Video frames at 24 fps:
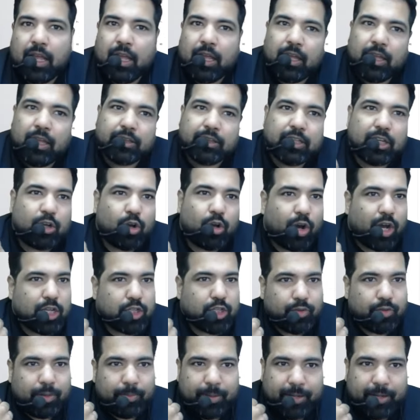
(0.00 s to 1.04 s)
The cost will
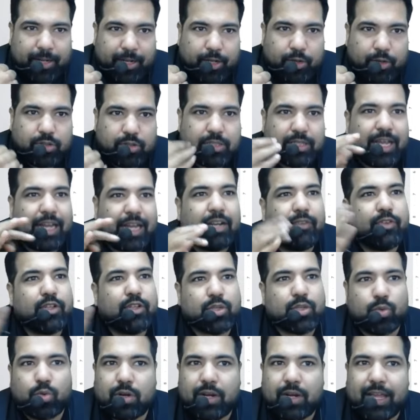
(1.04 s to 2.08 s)
be reduced, and if it's
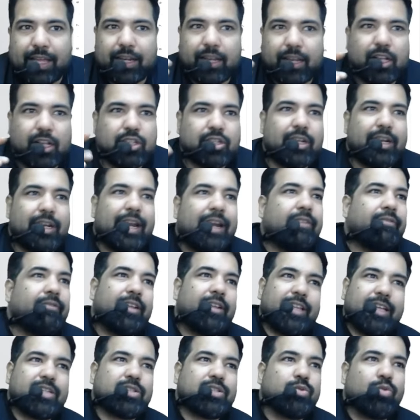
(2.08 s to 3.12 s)
rural agriculture land where there's
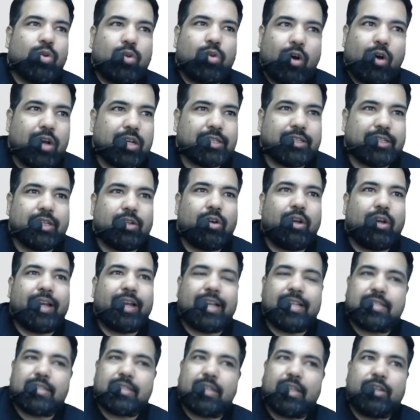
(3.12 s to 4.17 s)
no cost and all, guys,
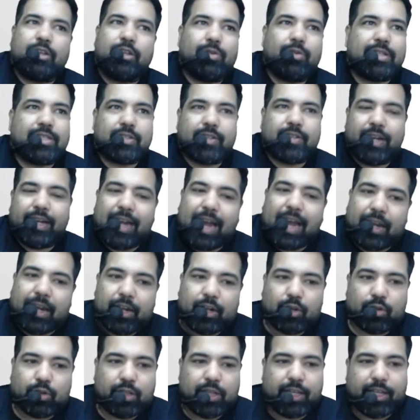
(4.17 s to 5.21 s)
then you will straight add it to
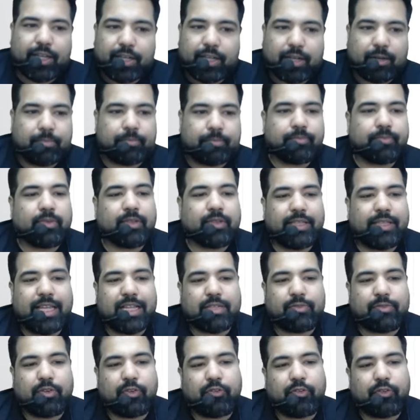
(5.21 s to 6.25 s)
the income. Next,
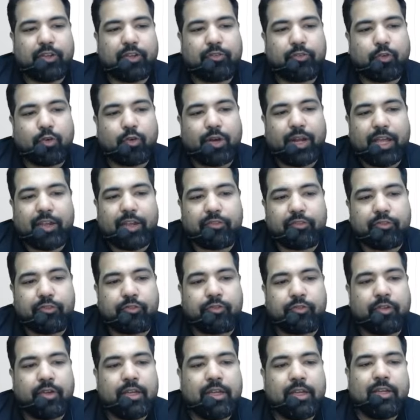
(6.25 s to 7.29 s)
54F,
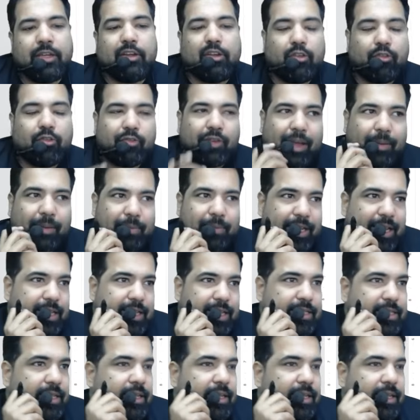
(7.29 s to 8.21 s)
family wealth.